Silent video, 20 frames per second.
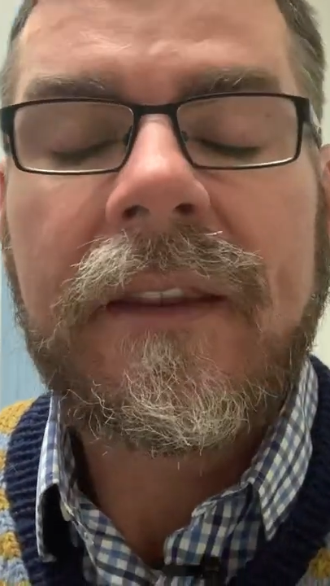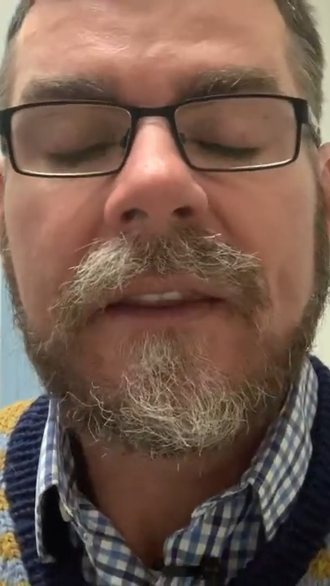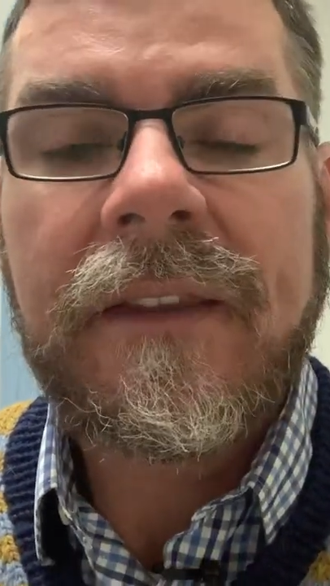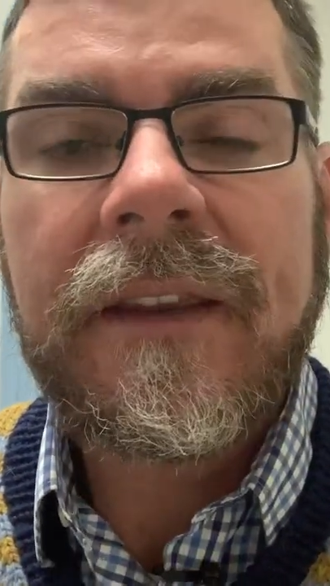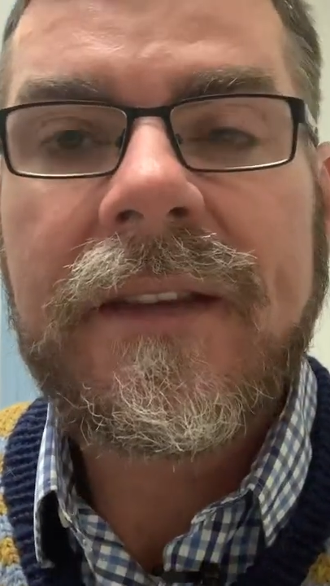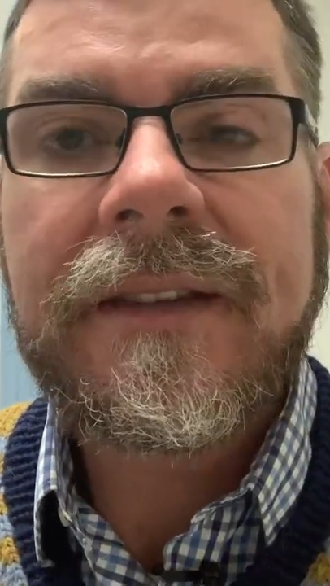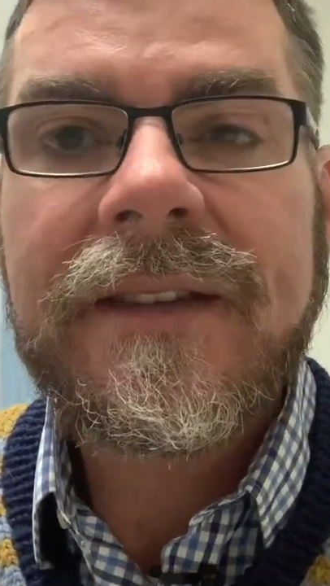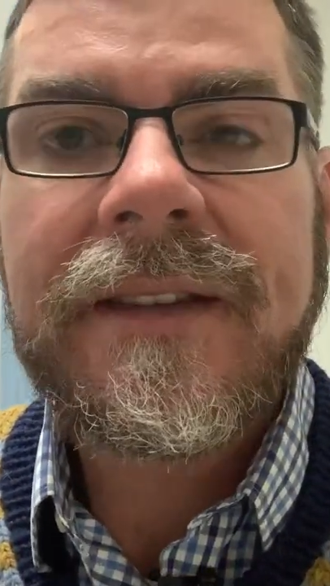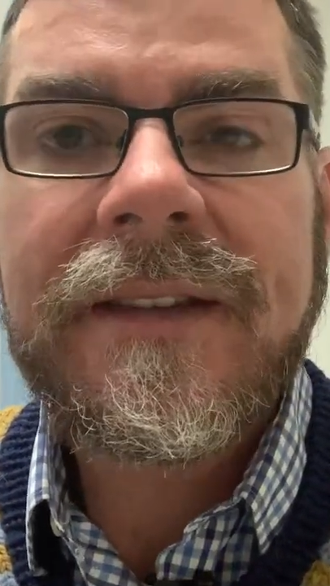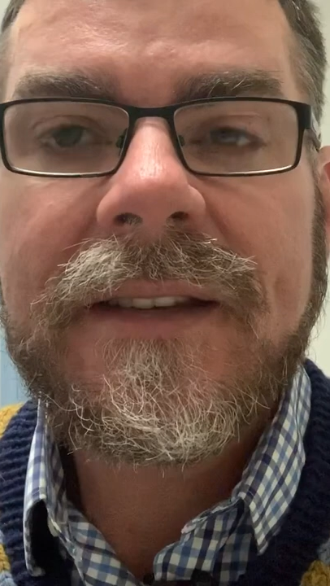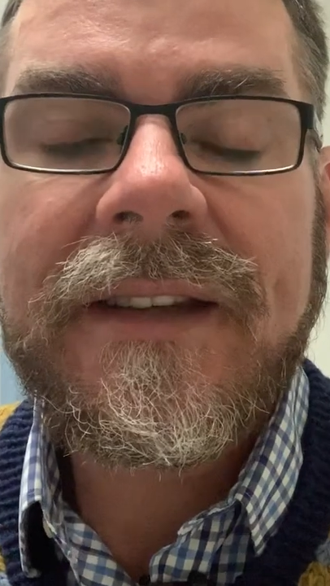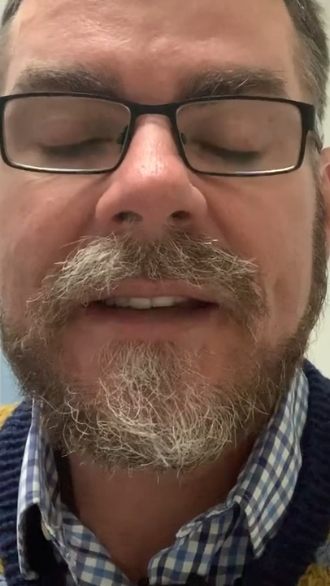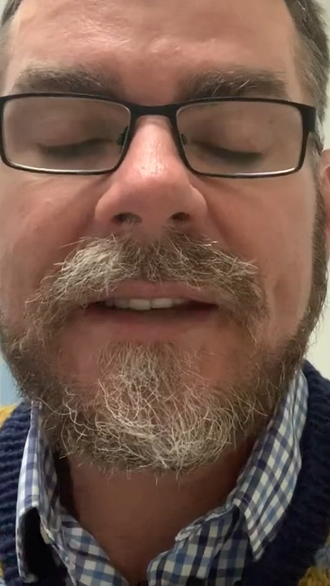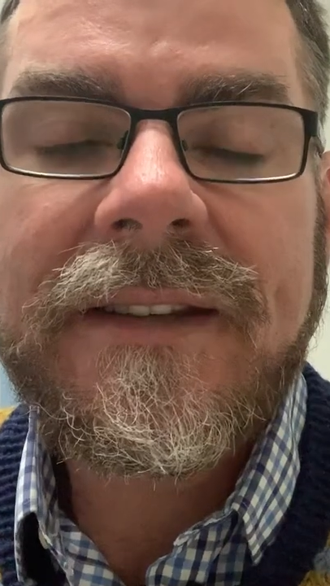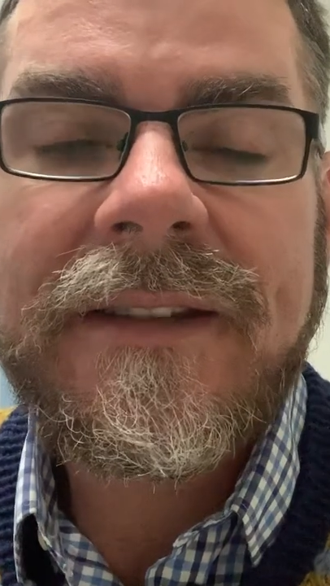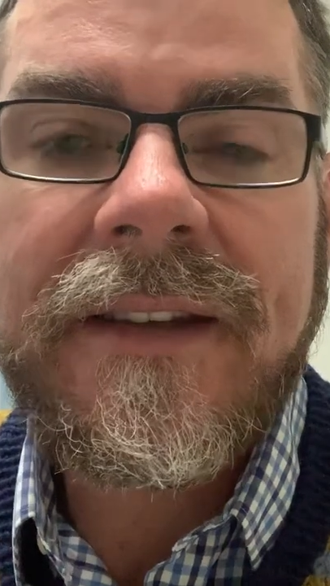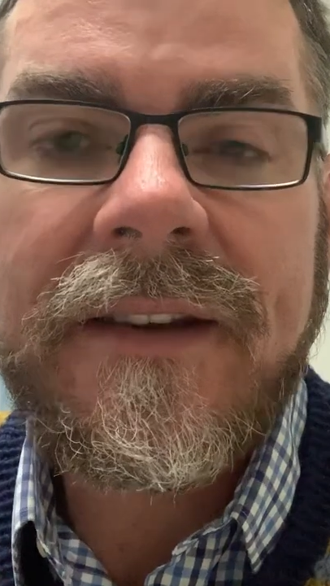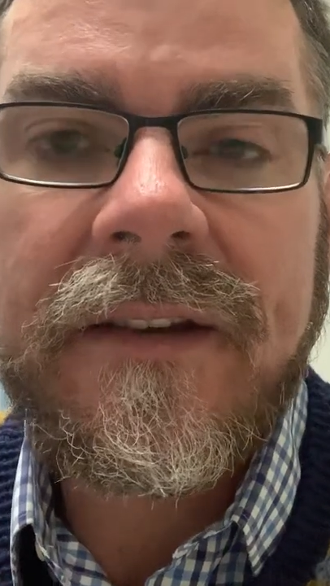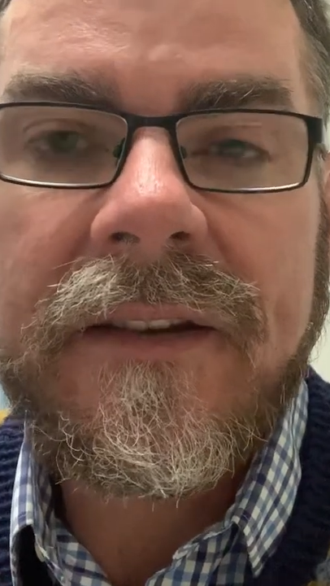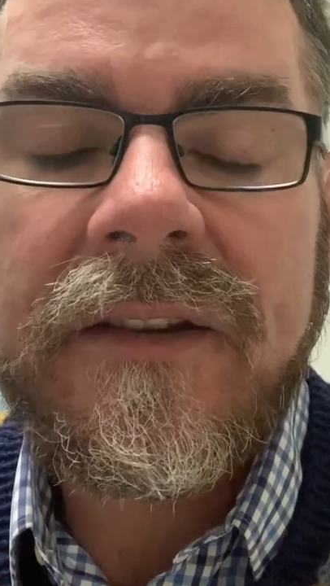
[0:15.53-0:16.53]
This is
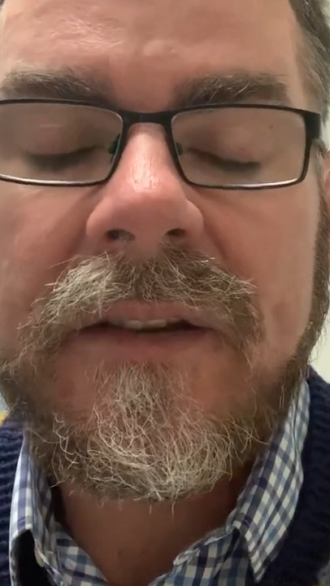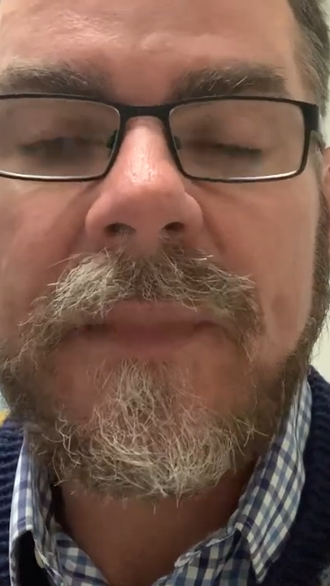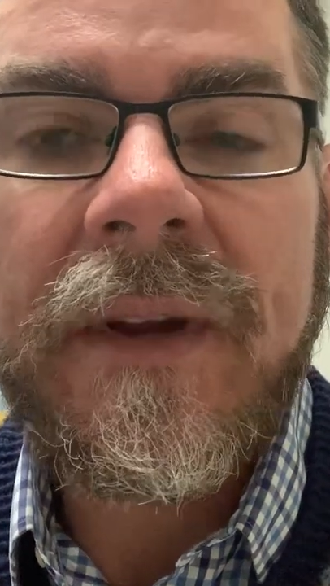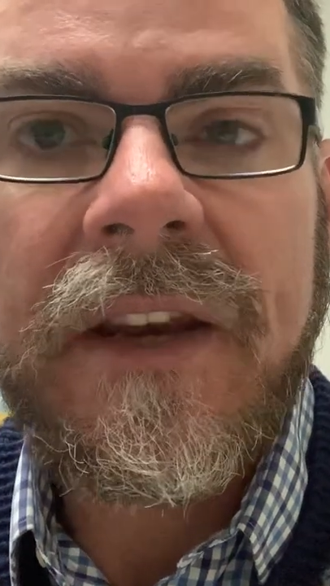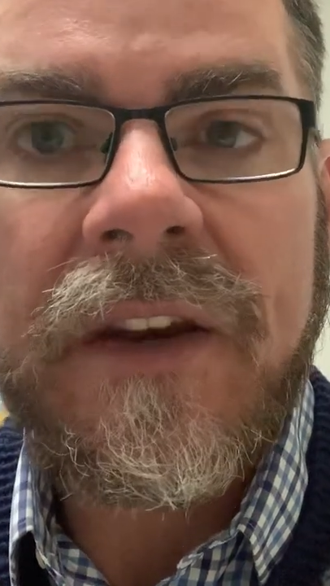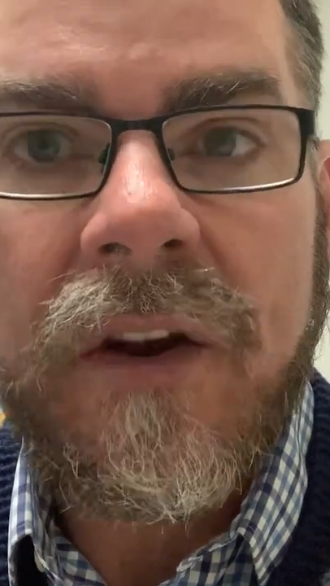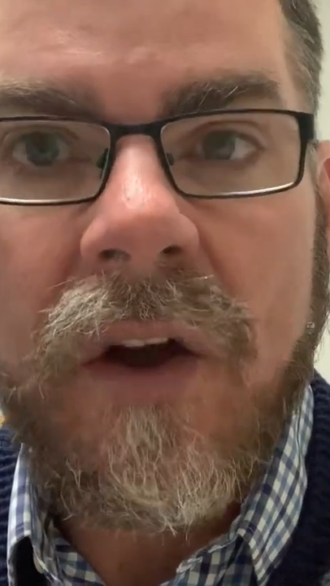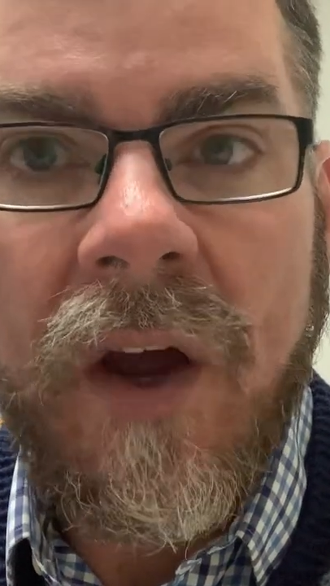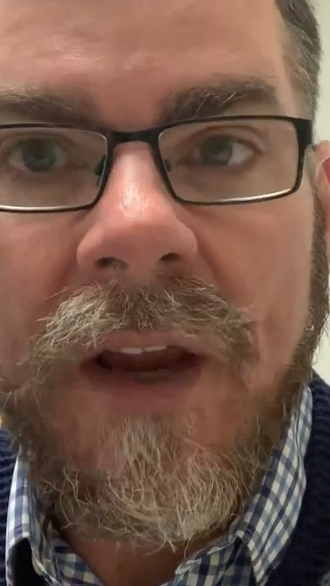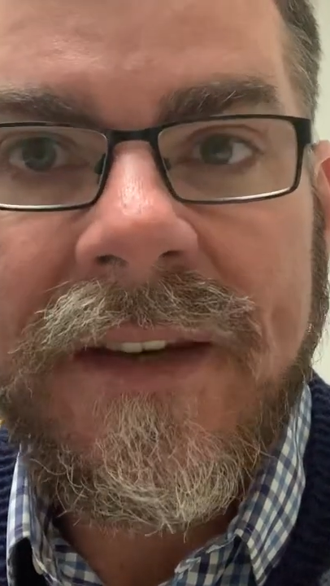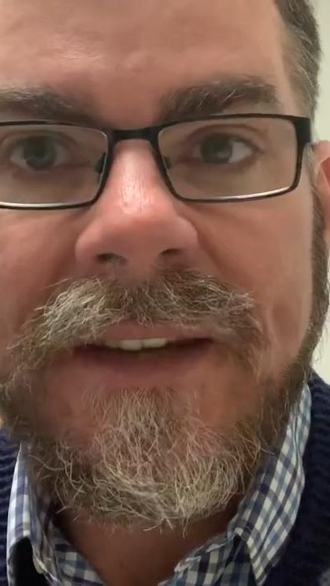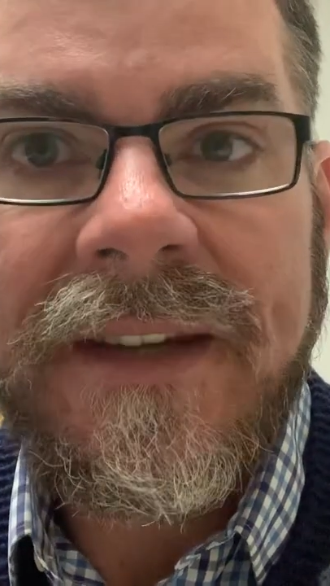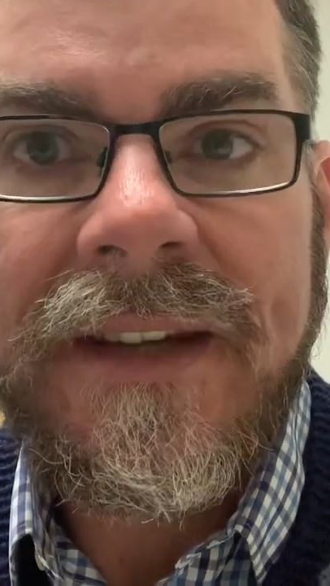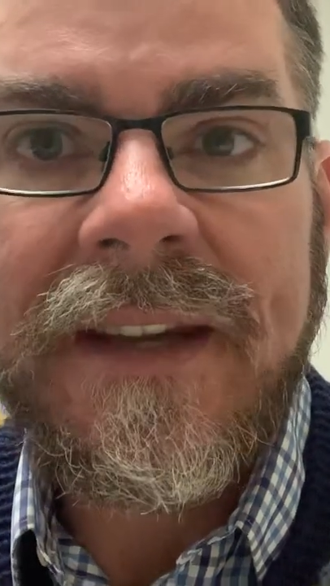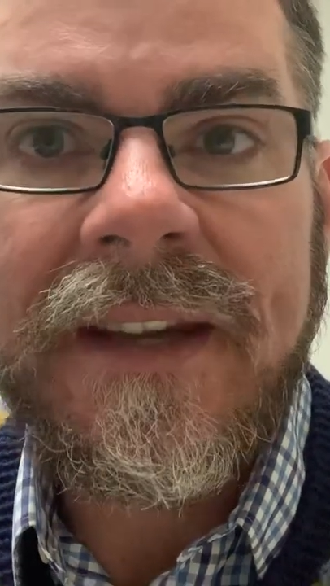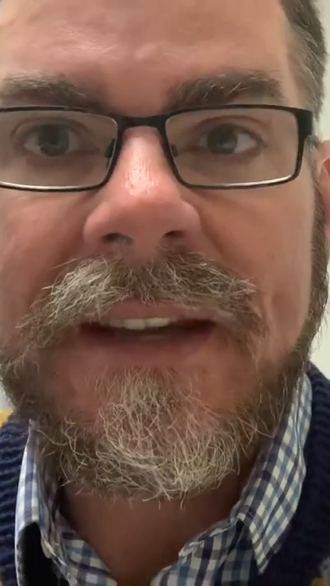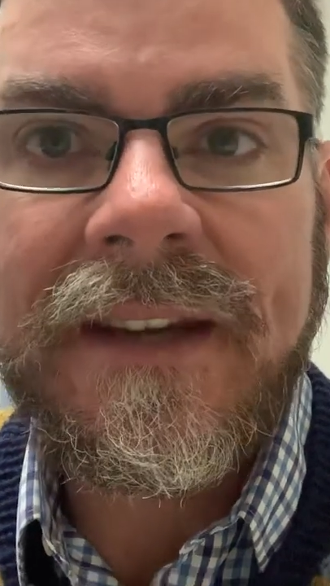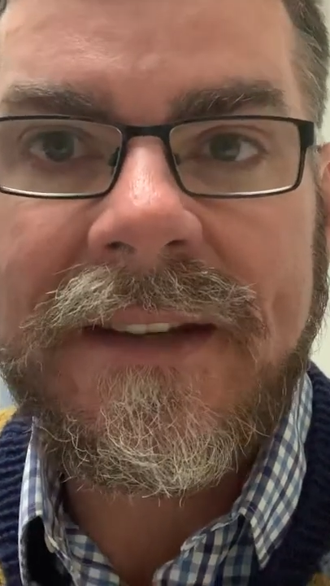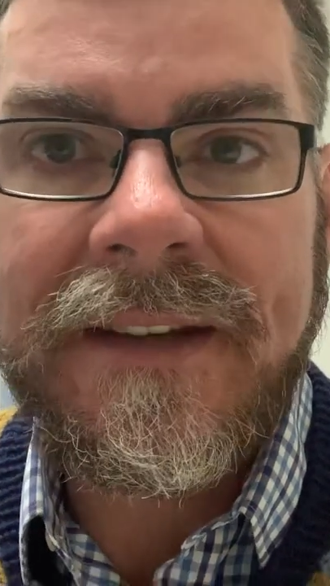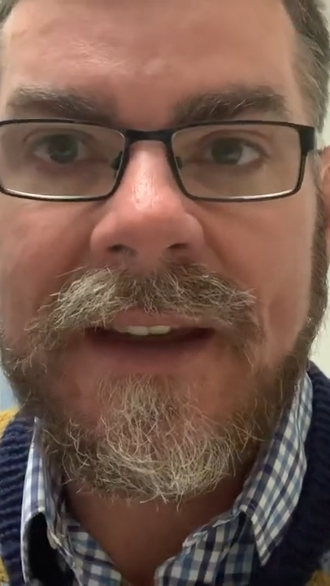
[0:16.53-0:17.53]
considered to be
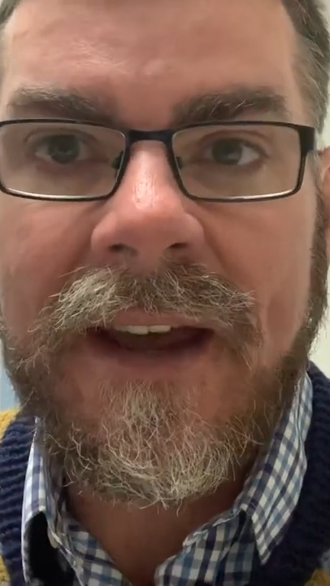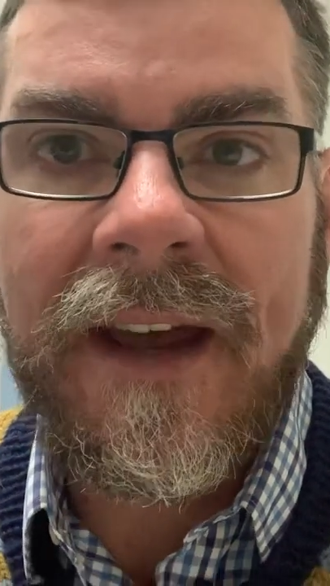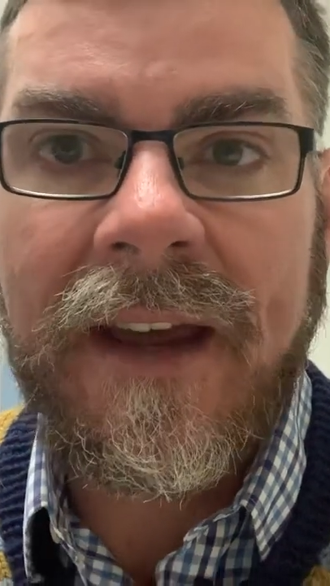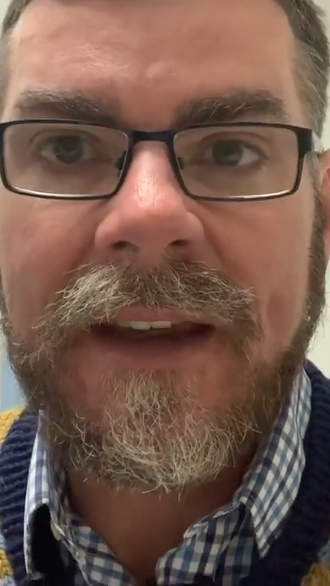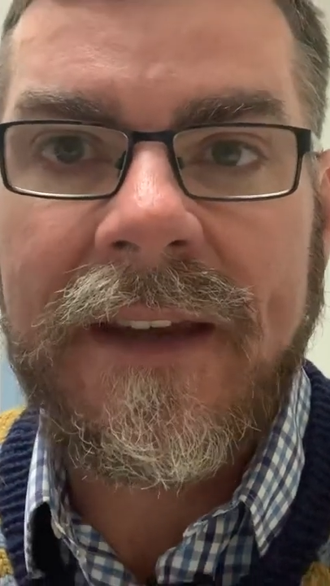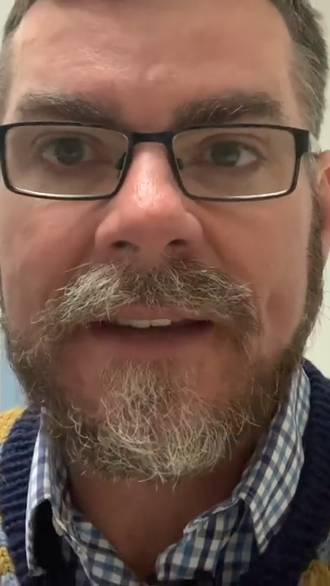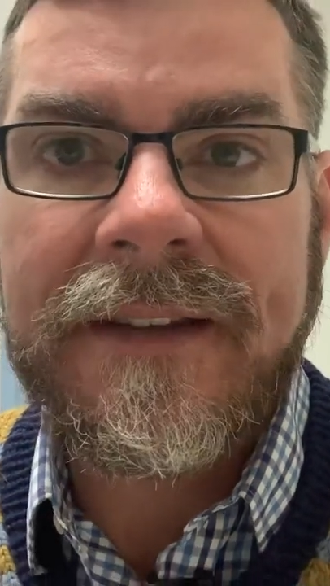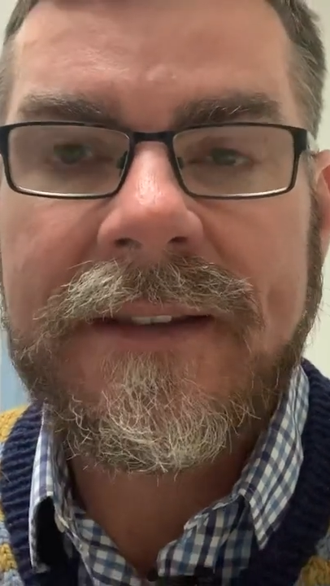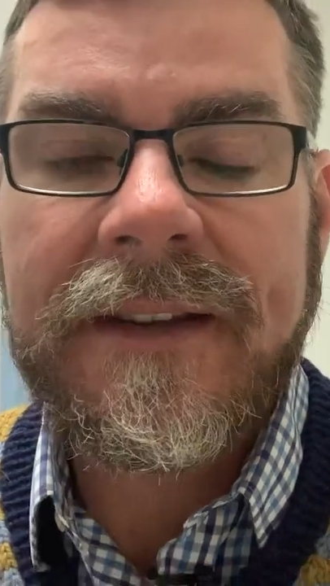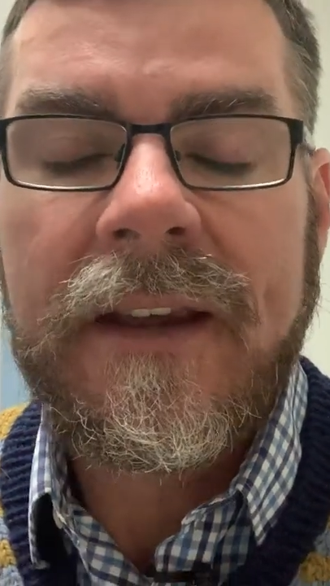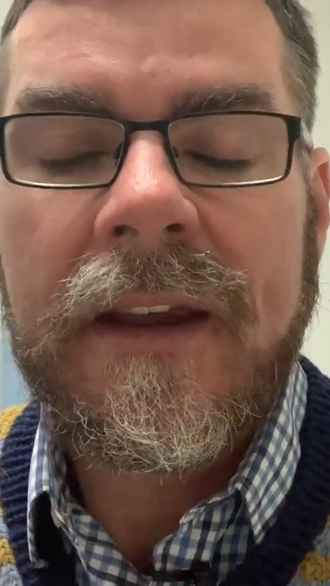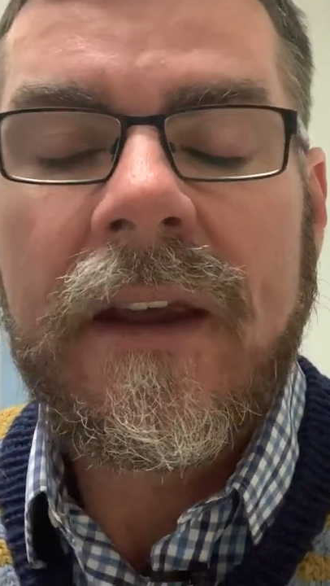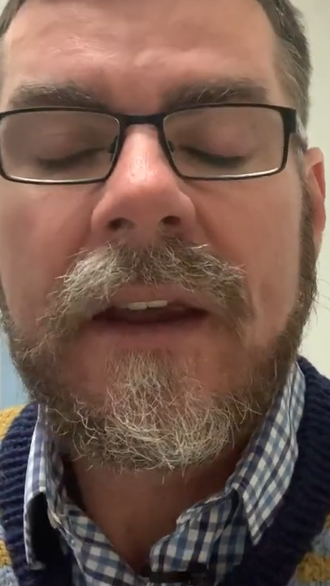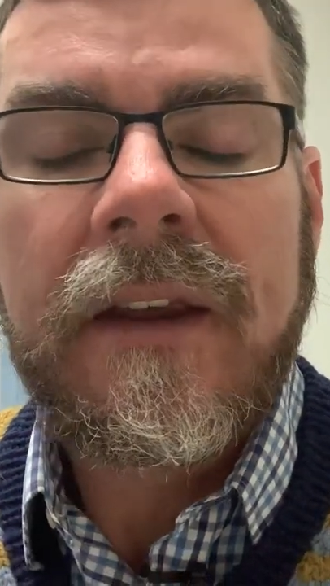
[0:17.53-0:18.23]
90 days.